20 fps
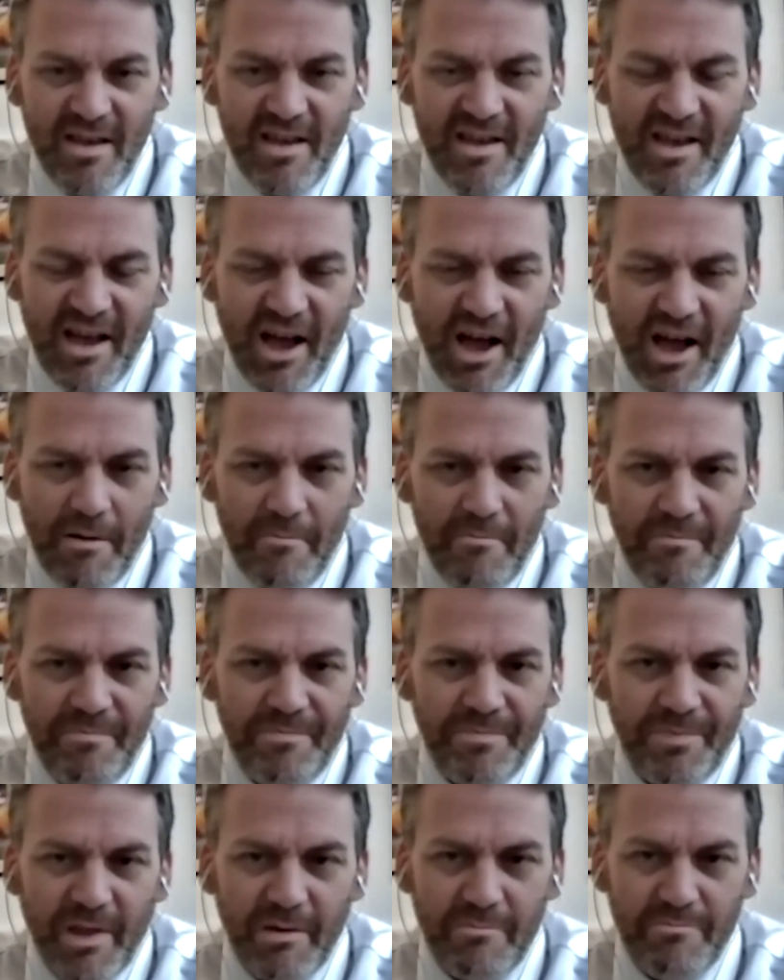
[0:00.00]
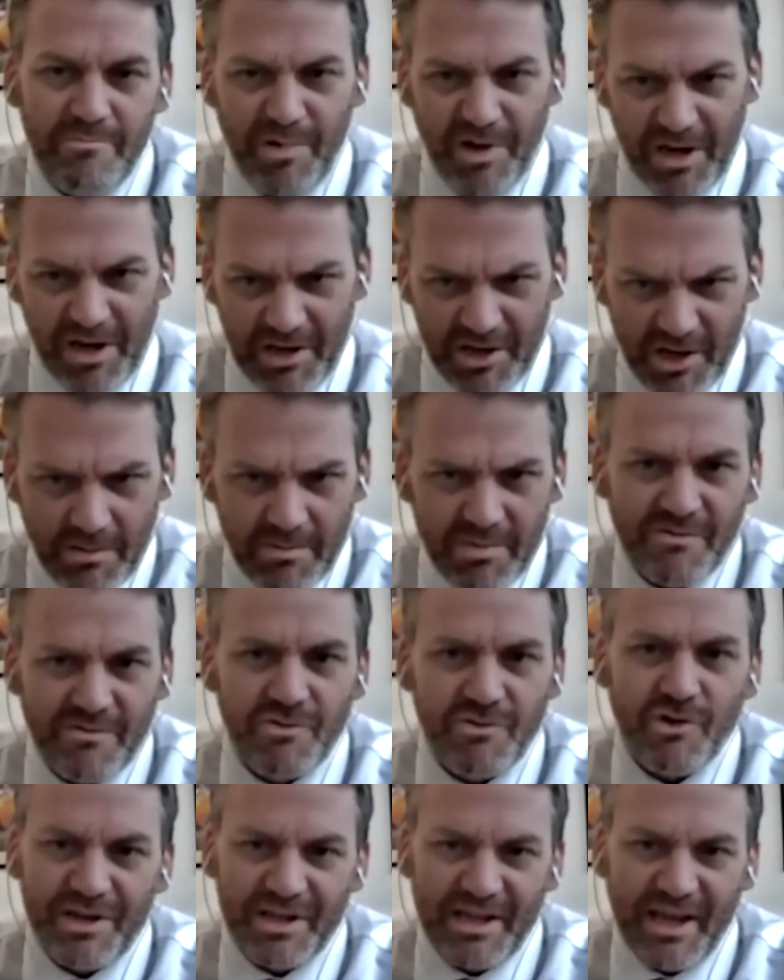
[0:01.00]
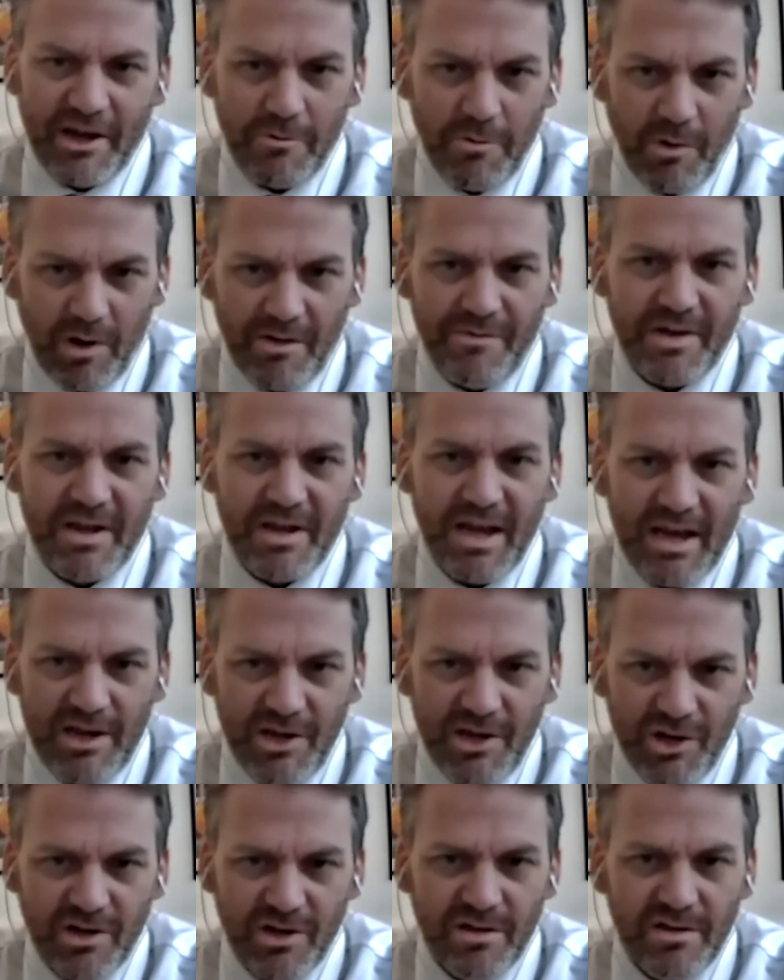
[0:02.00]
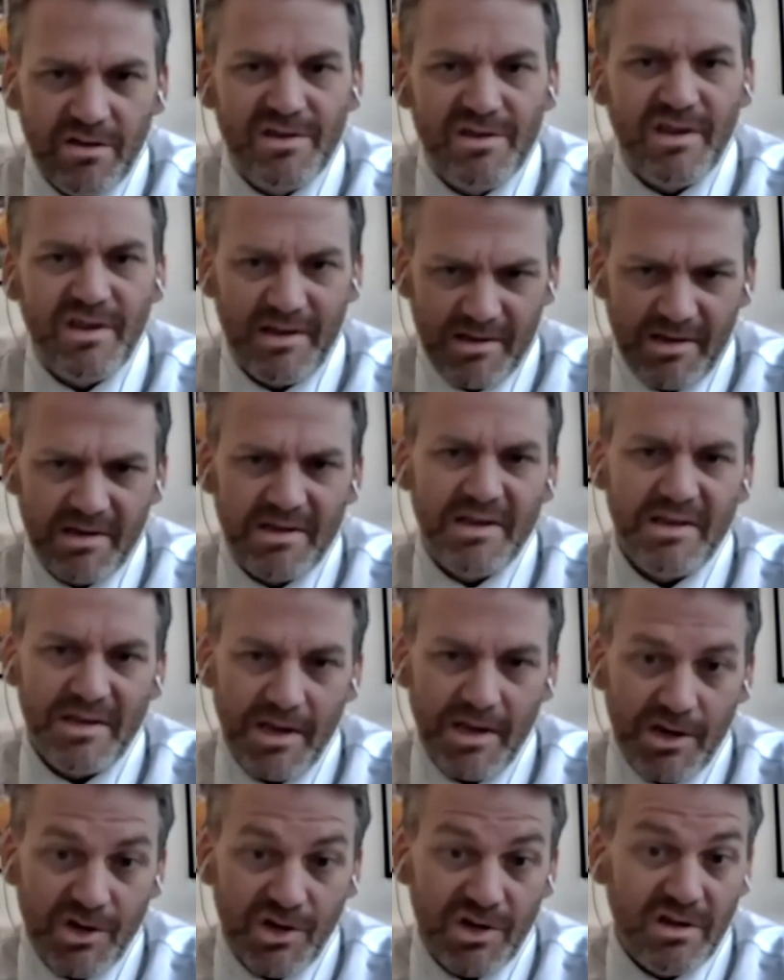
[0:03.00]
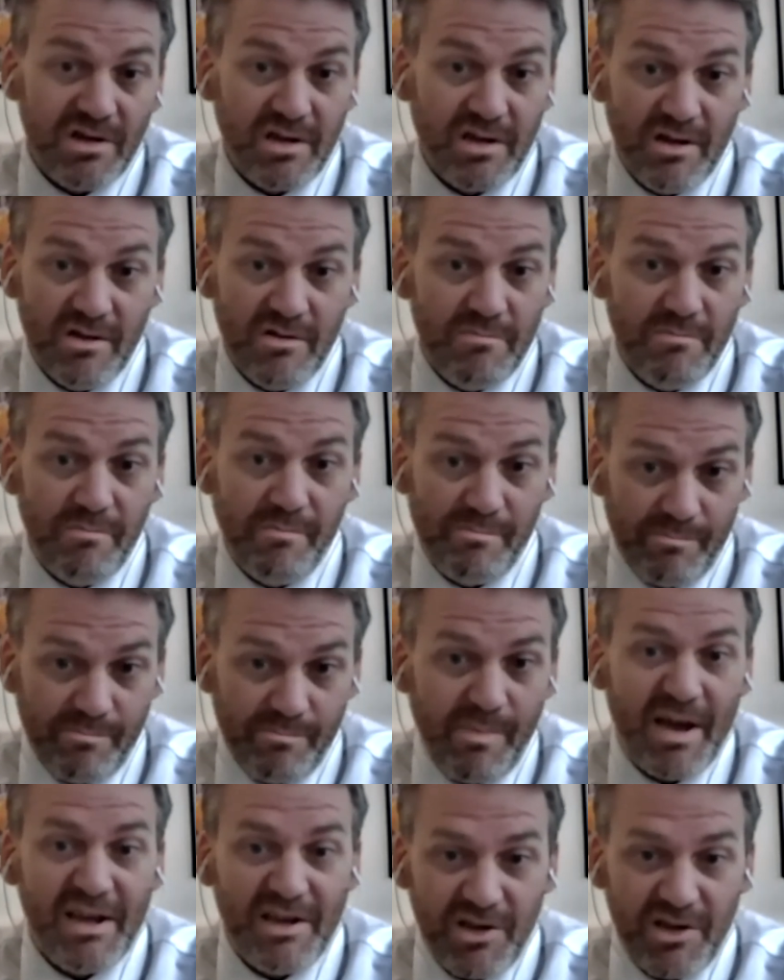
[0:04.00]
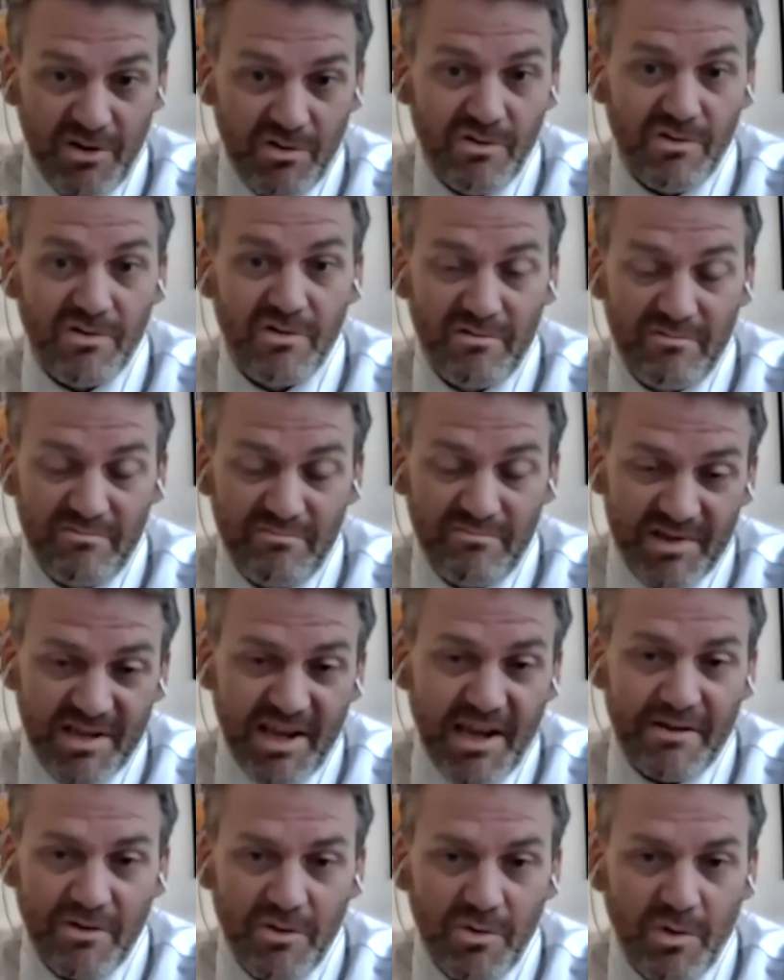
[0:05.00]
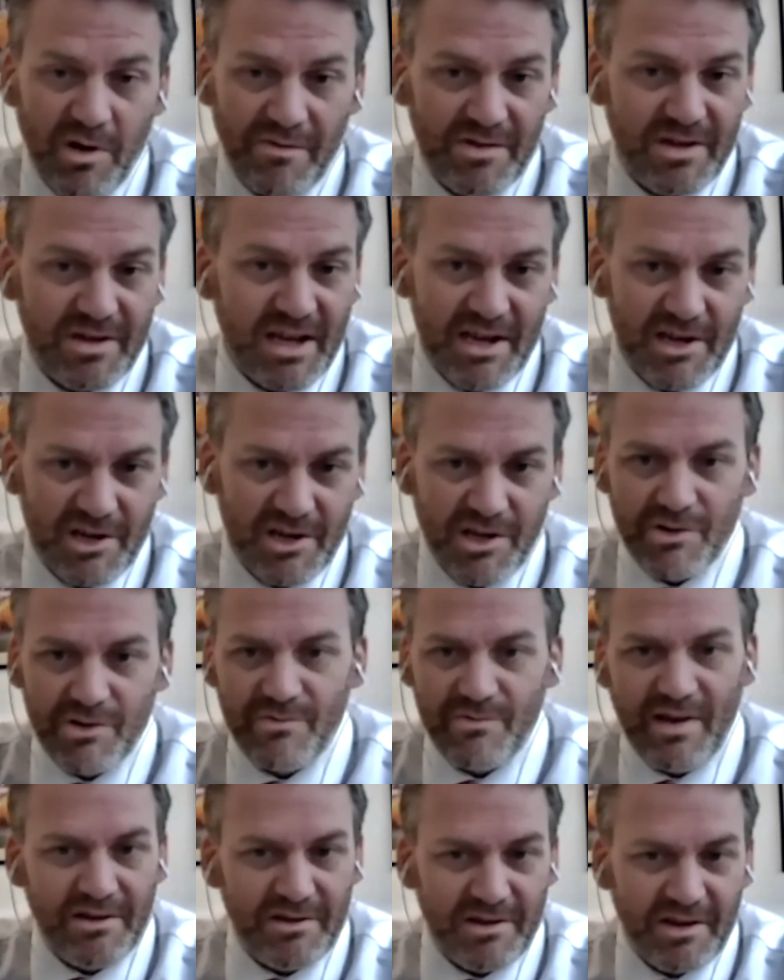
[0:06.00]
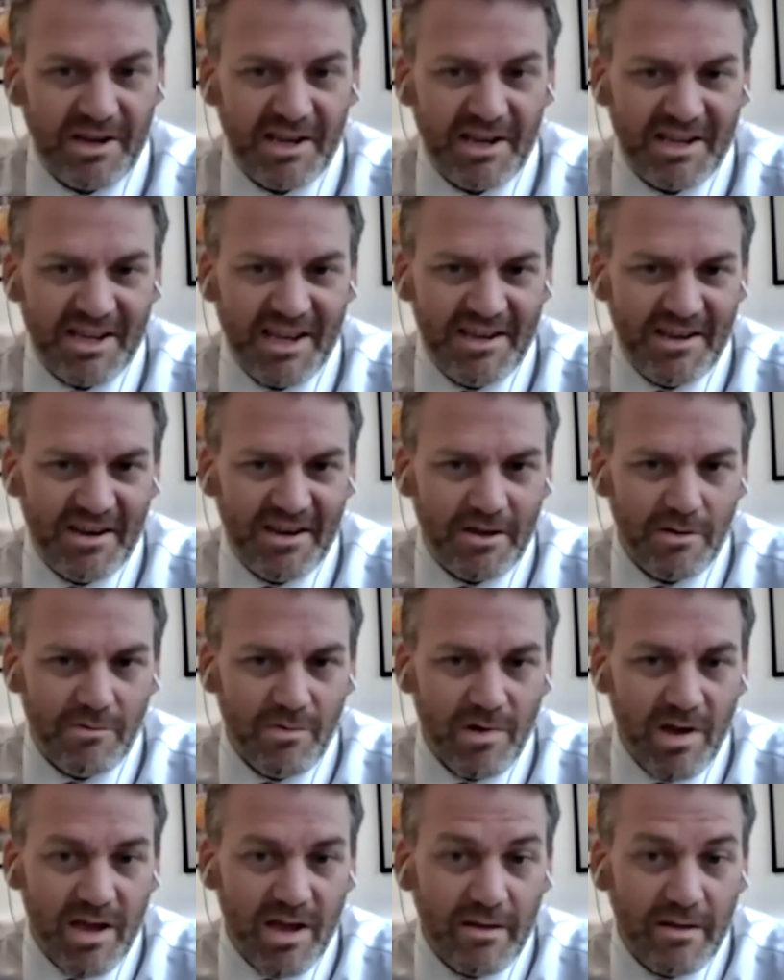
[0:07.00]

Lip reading: But in terms of trying to get qualifications, it's a decision to base your set of qualifications around an intended career.